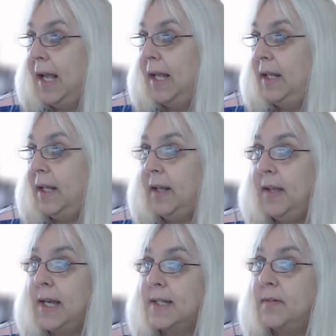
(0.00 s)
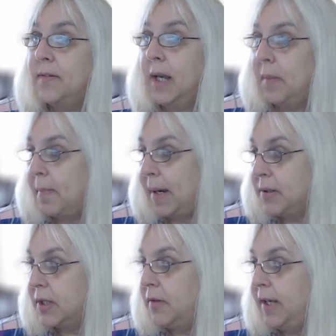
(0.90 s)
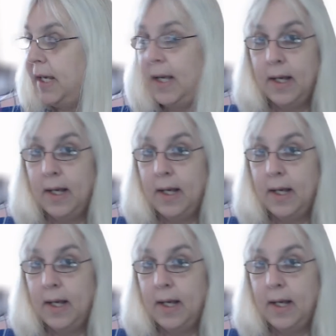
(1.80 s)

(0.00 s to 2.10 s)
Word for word: And look at this, if I get my mouse over here.